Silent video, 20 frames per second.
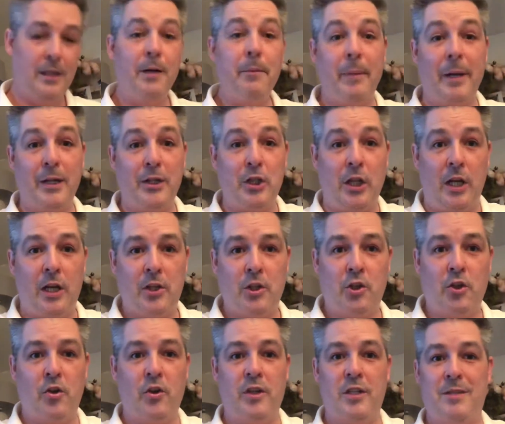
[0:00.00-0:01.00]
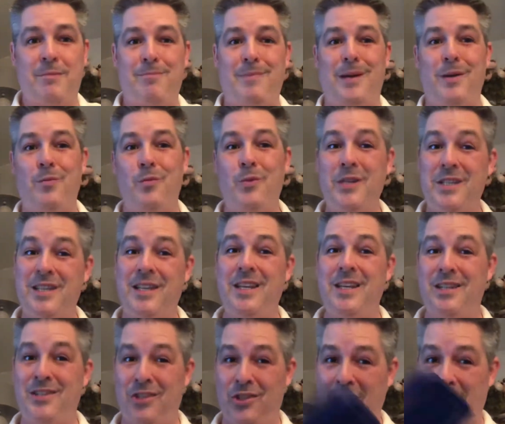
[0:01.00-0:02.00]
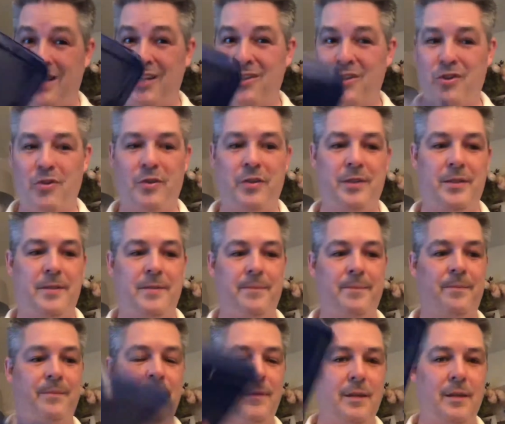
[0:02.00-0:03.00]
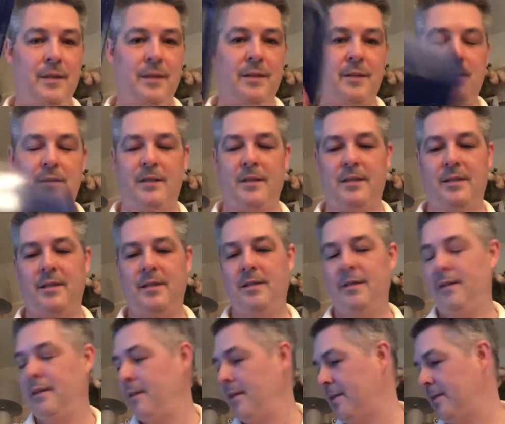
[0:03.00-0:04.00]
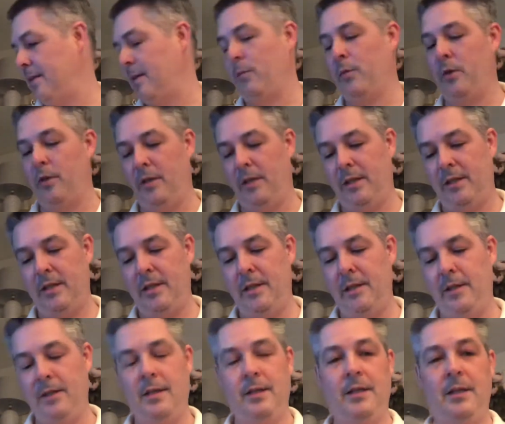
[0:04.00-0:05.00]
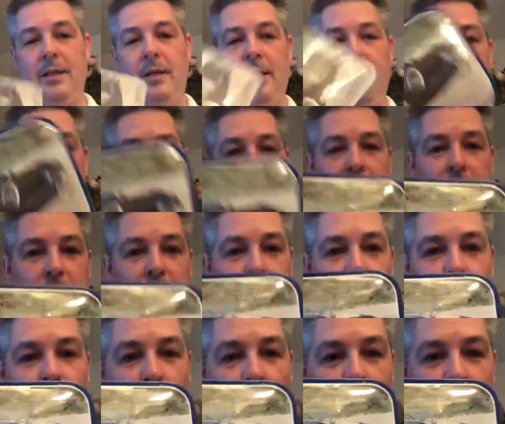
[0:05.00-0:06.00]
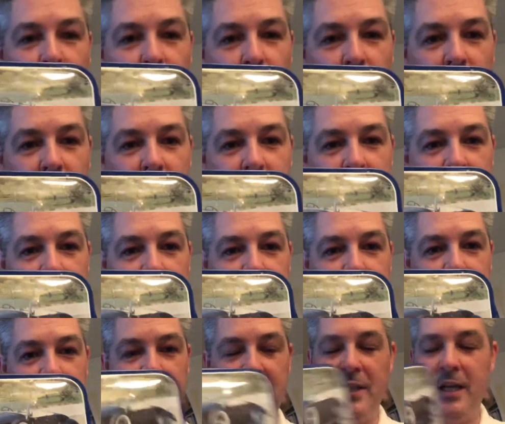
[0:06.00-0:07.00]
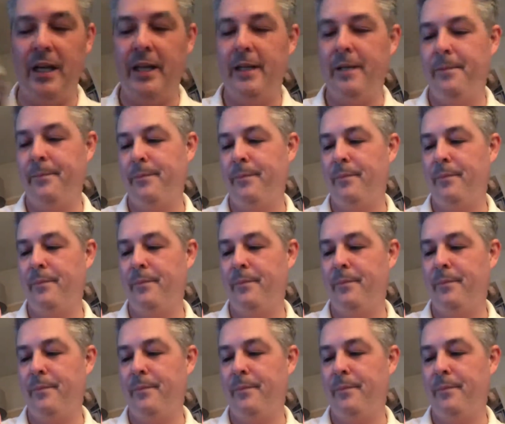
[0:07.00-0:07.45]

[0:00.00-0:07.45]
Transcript: My challenge coins, my whiskey challenge coins. So that's that one. And it's in a nice Rolls Royce tin.